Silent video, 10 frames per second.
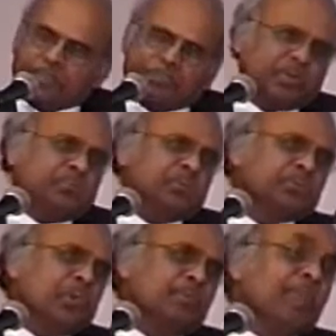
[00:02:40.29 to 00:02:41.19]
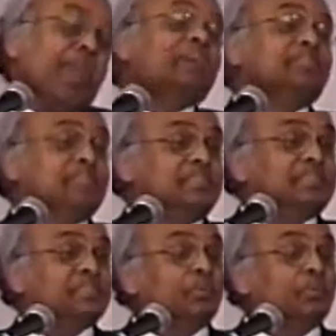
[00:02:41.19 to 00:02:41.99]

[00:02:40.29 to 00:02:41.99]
The book of Deuteronomy ends